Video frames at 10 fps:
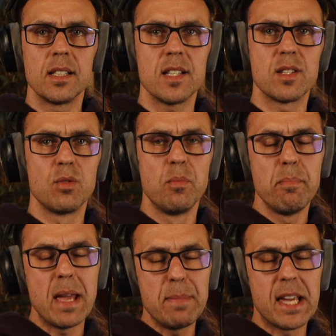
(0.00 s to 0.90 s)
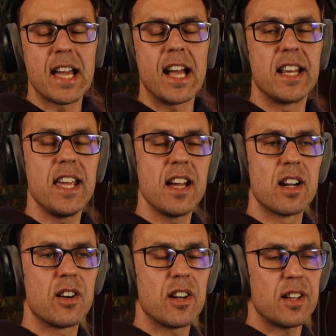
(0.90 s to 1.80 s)
As you maybe can
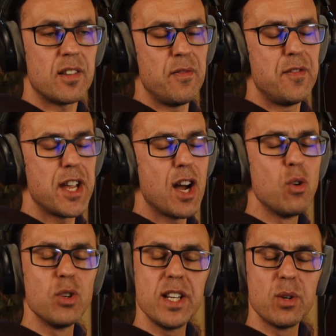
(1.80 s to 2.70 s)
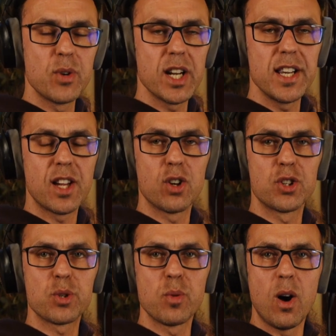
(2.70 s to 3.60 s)
hear, they only really
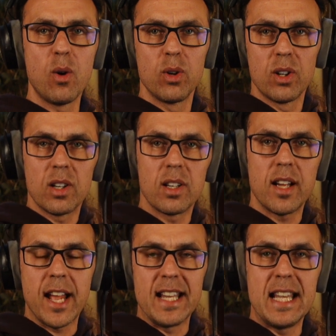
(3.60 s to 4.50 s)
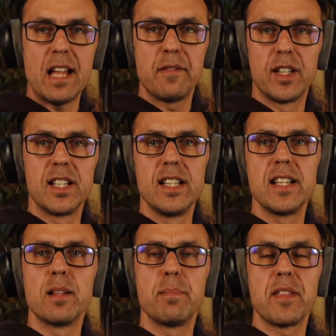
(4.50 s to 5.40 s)
control and level a
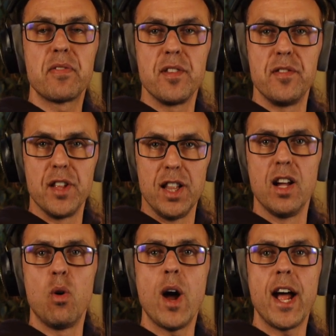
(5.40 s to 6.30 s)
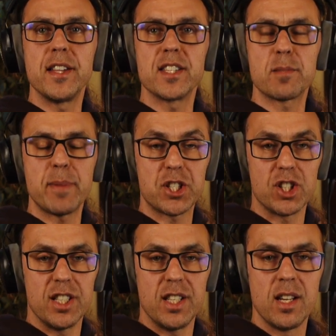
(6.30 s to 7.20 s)
little bit the low end,
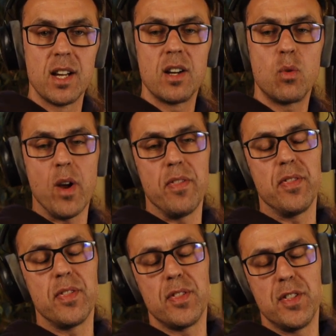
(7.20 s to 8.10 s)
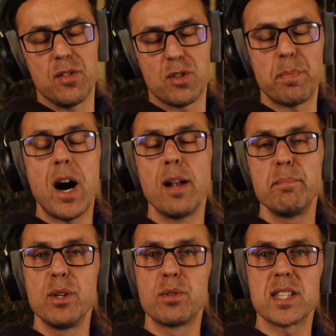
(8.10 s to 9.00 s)
especially when those palm
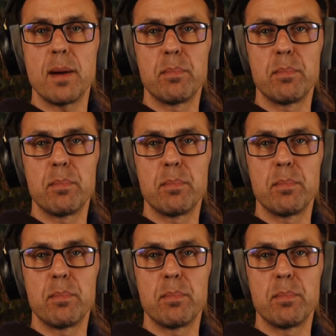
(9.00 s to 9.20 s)
mutes are